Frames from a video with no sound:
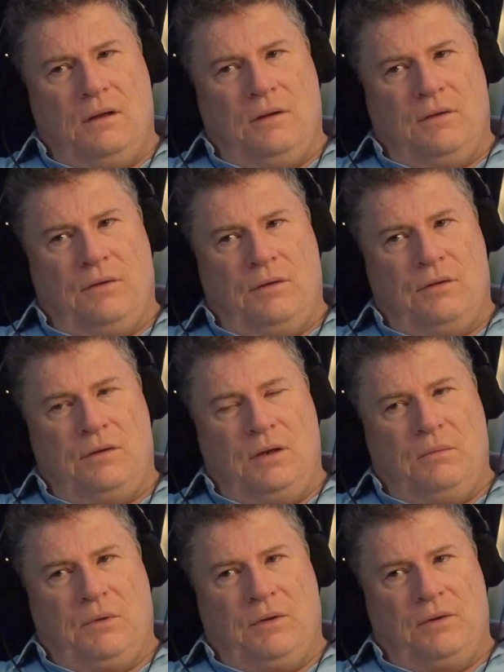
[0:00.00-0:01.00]
13
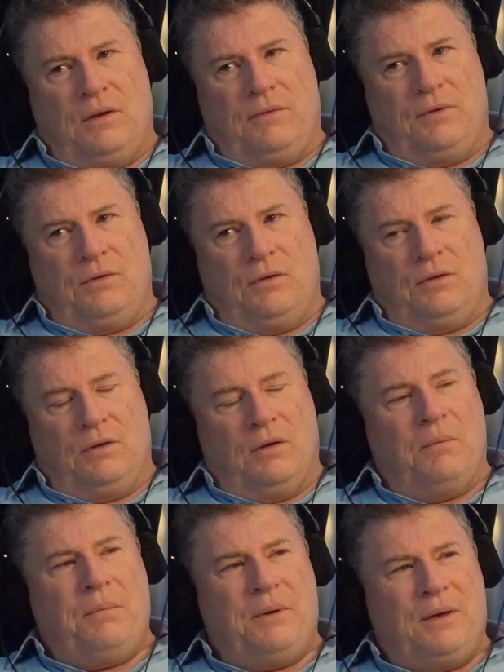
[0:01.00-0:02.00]
months after joining the
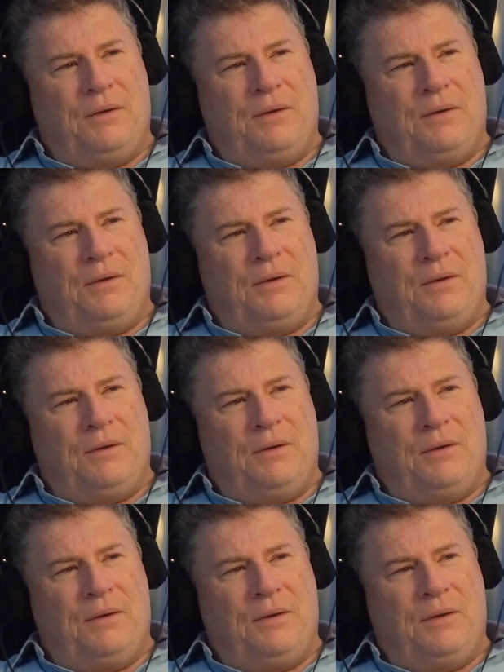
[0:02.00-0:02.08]
company,